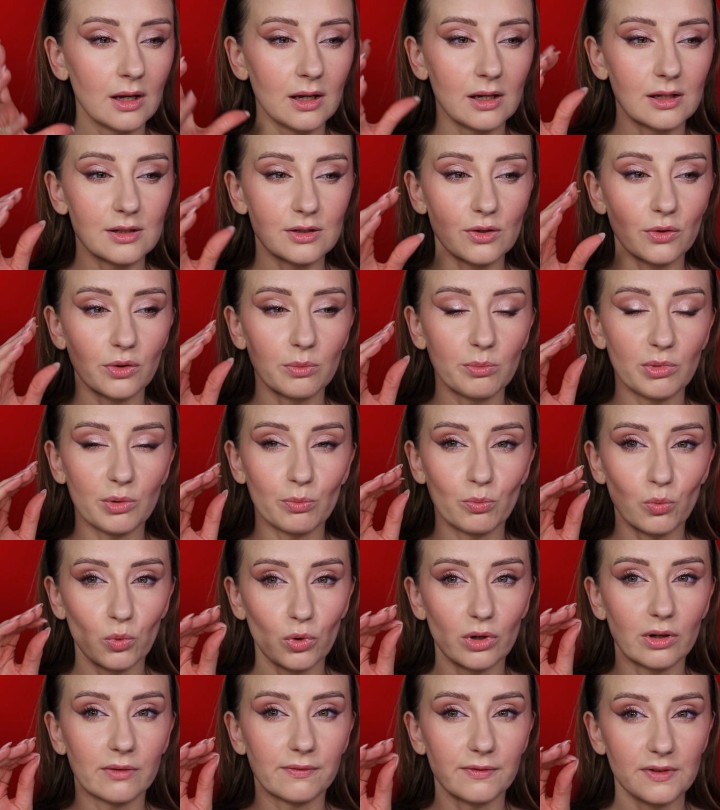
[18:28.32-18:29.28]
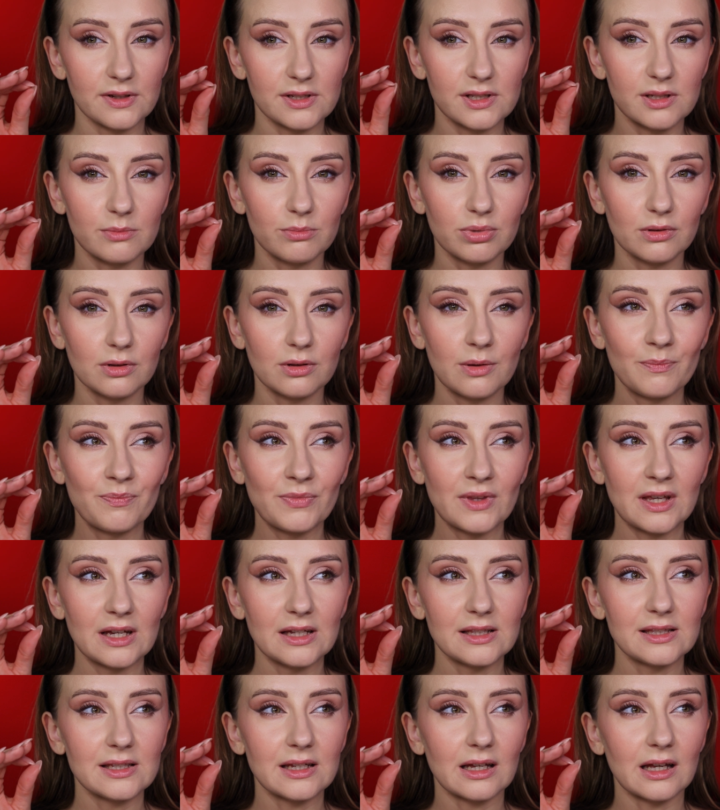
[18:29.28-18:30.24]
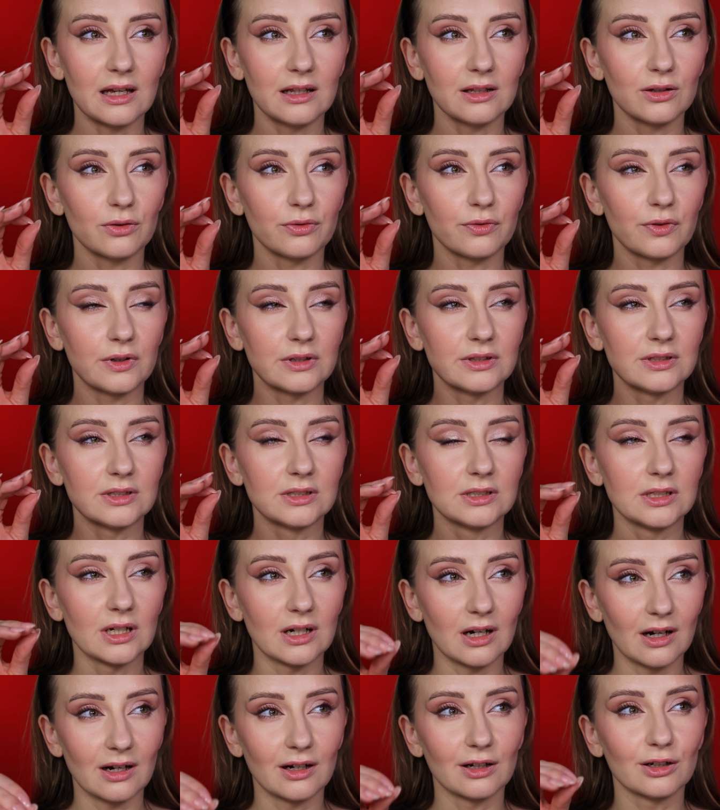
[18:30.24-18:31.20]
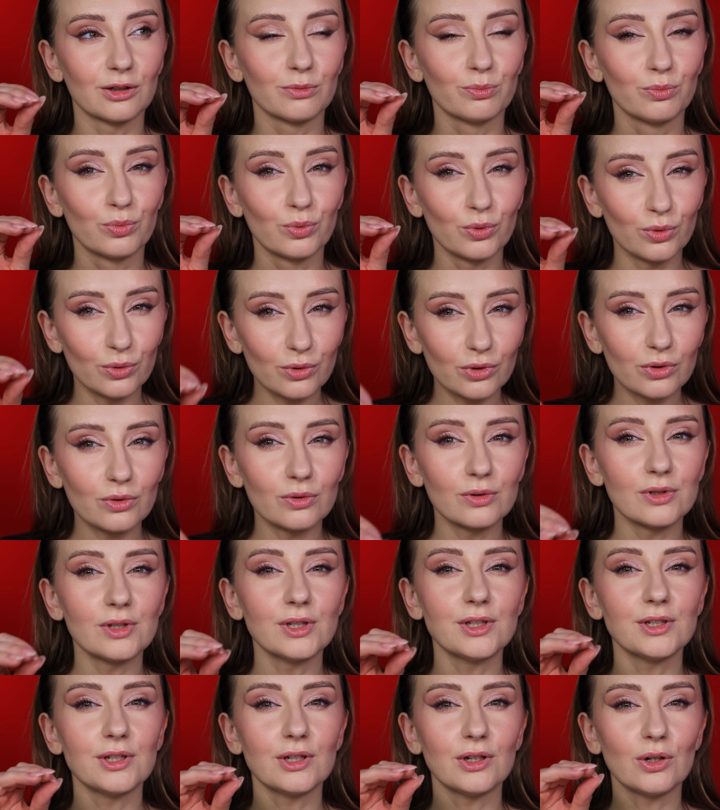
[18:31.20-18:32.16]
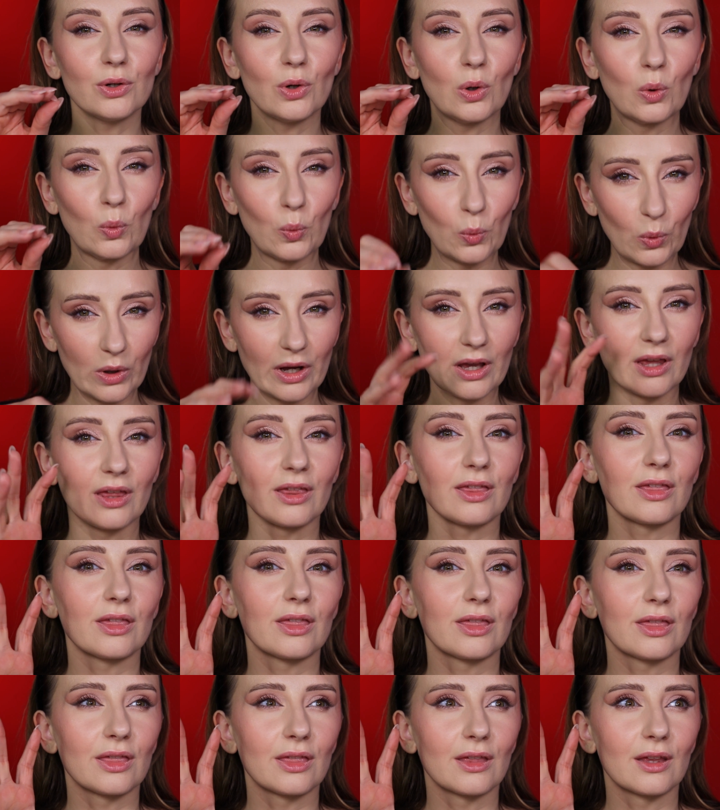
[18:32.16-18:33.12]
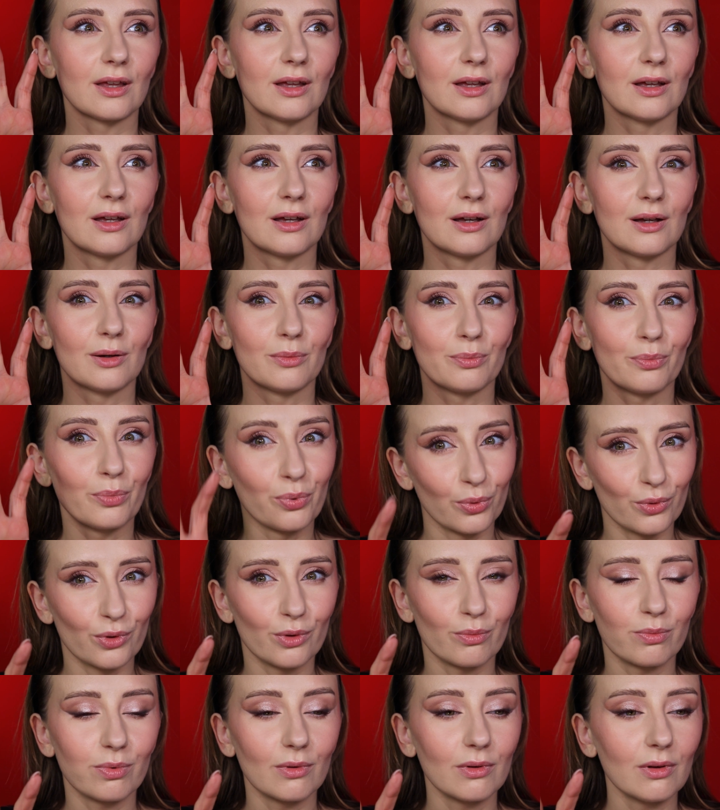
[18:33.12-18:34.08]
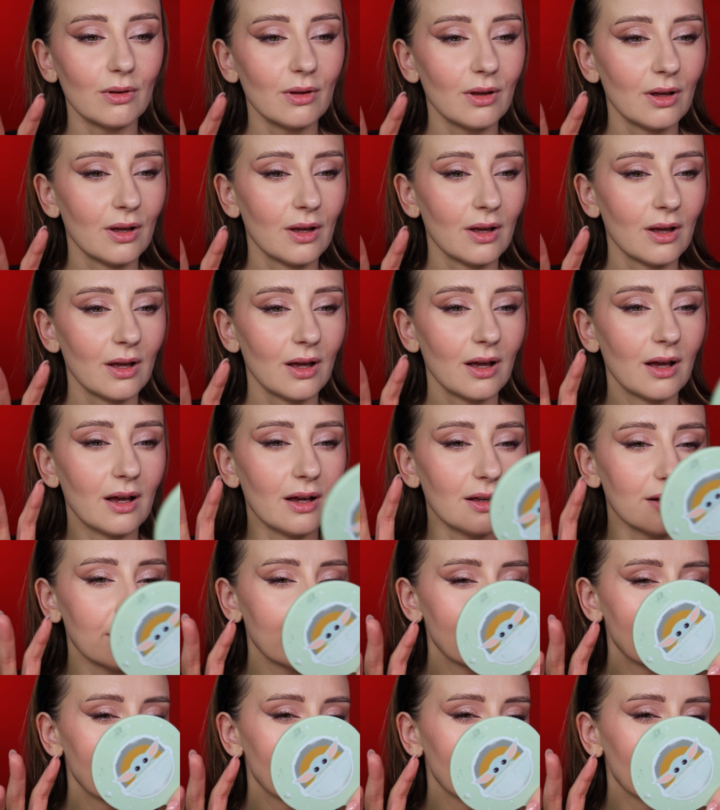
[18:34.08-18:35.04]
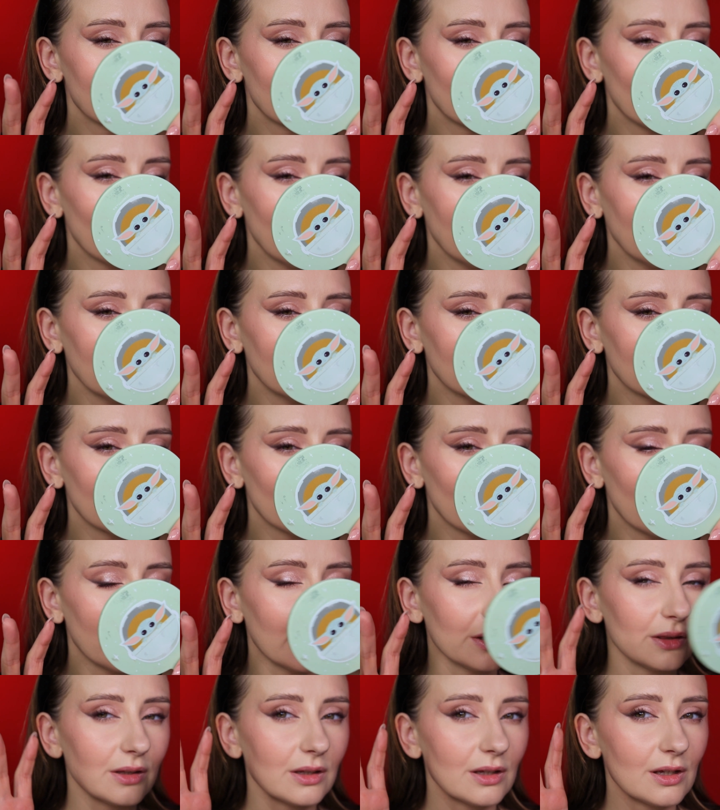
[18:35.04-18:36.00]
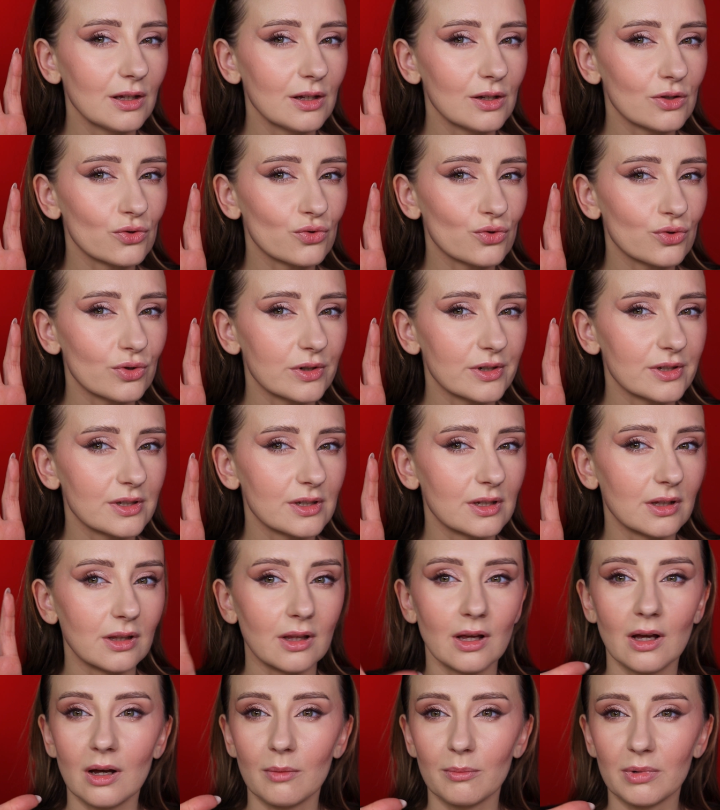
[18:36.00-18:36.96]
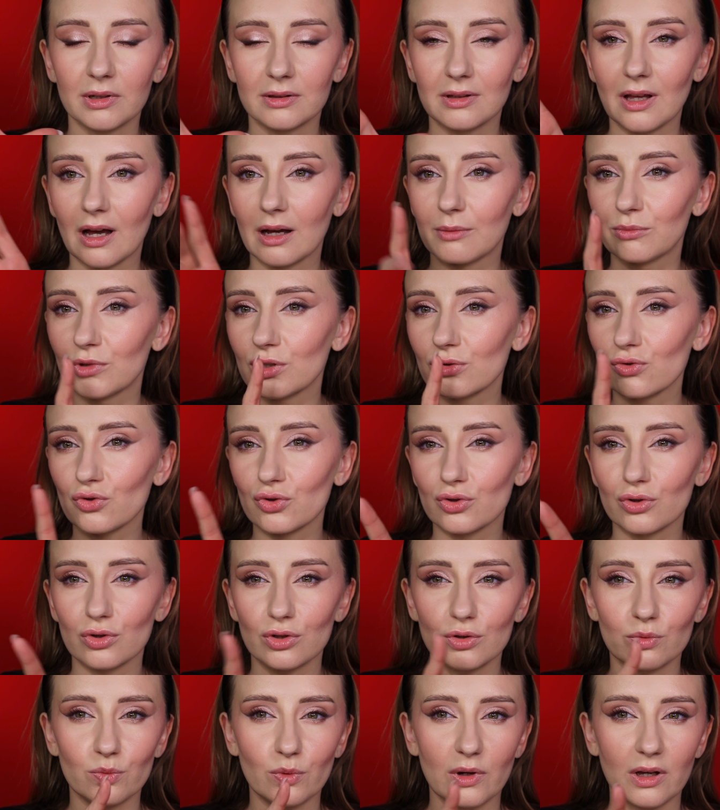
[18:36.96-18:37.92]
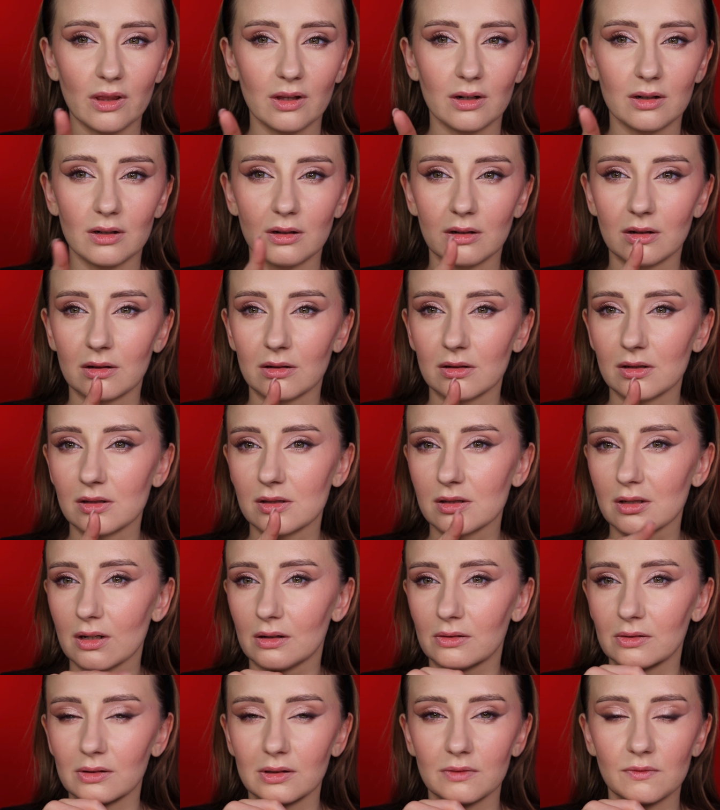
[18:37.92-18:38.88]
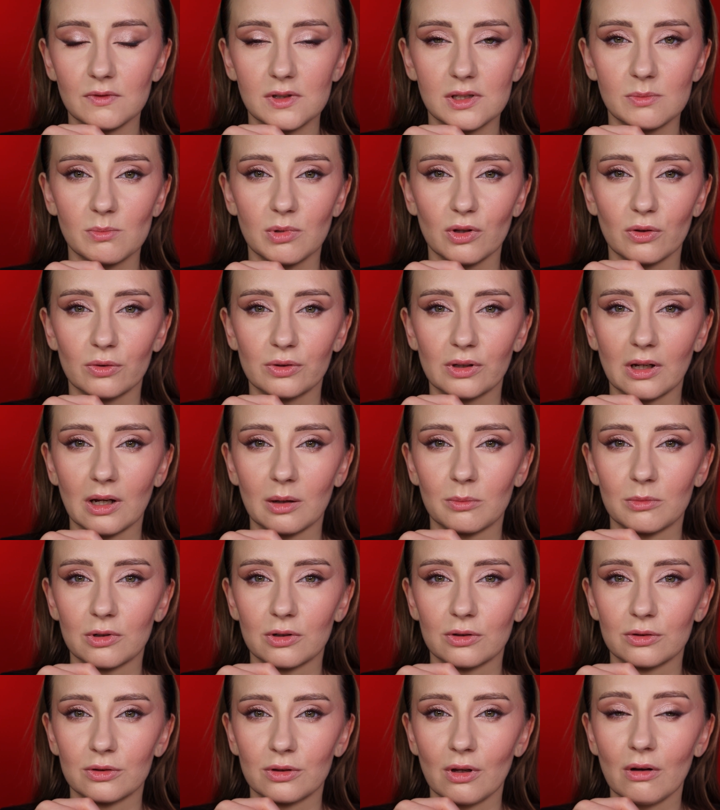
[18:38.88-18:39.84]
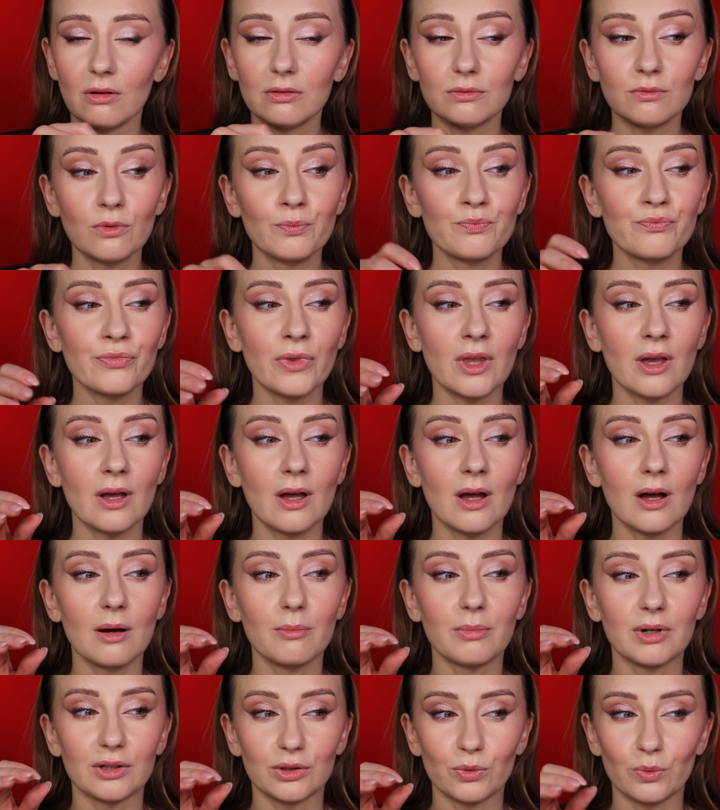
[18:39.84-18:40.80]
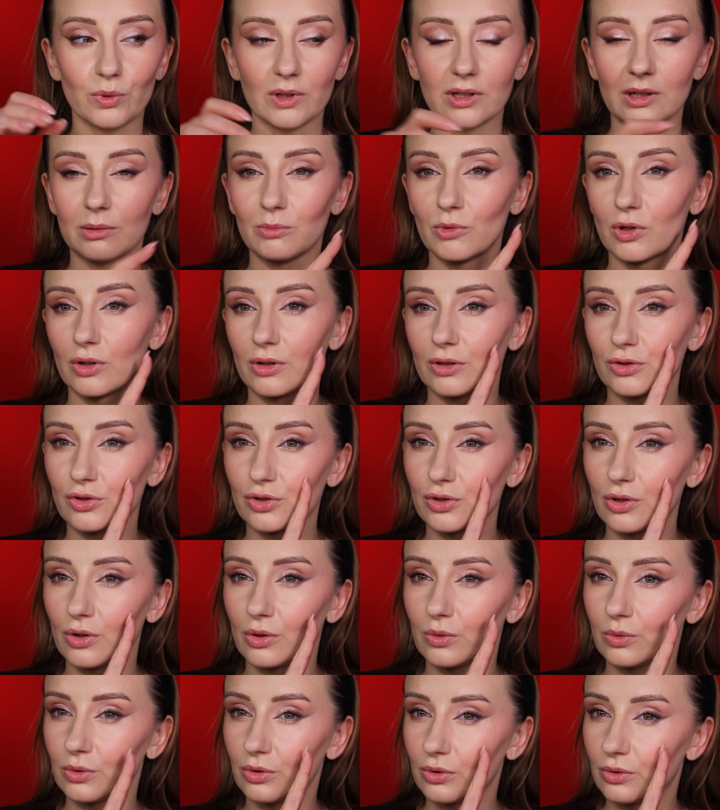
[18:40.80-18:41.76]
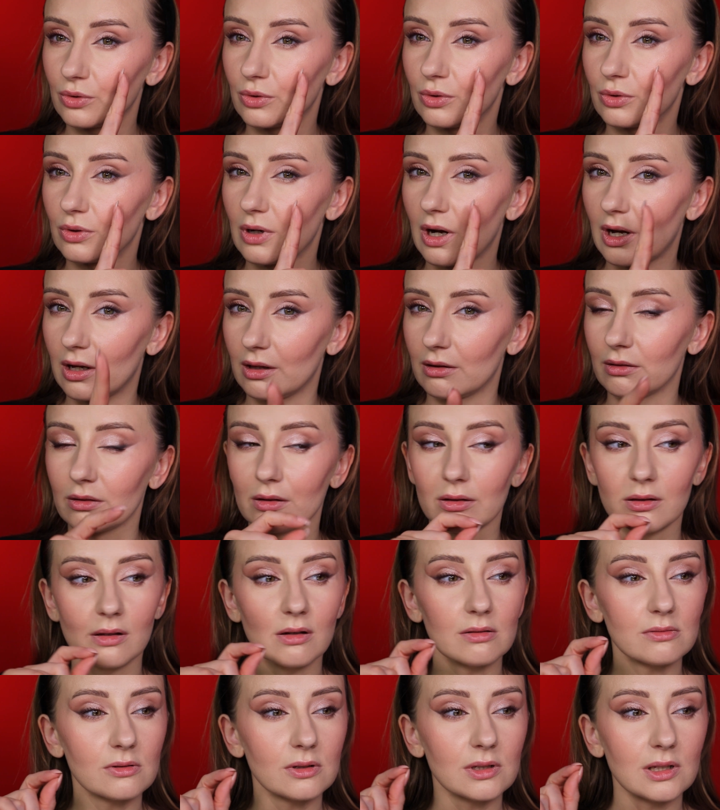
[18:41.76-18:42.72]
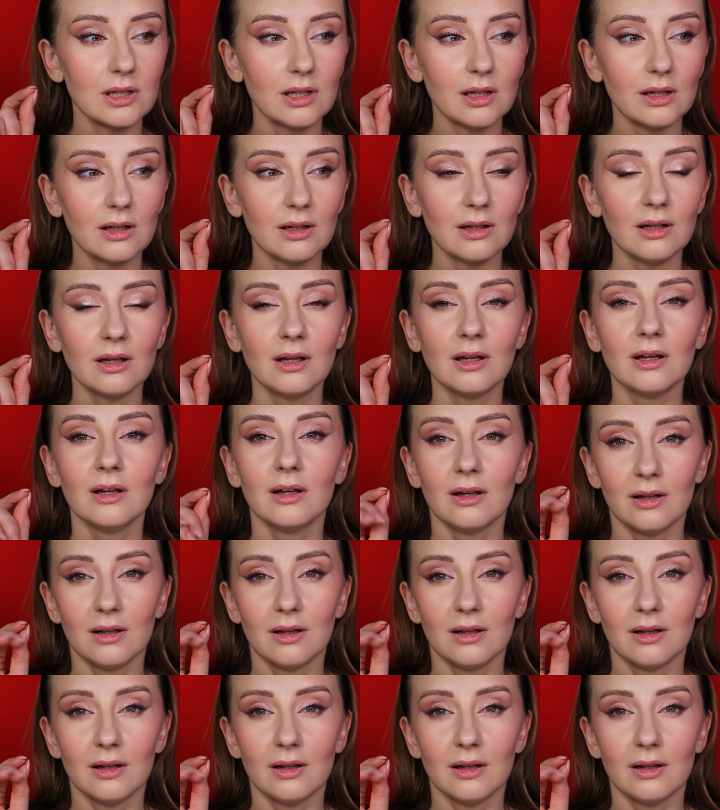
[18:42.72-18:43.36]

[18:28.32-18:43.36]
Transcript: it's going to be more visible. It's a kind of a dark burgundy with the purple, and it's quite interesting. But I'm not sure whether it's currently visible on camera or not. But when I'm gonna show you I look closely,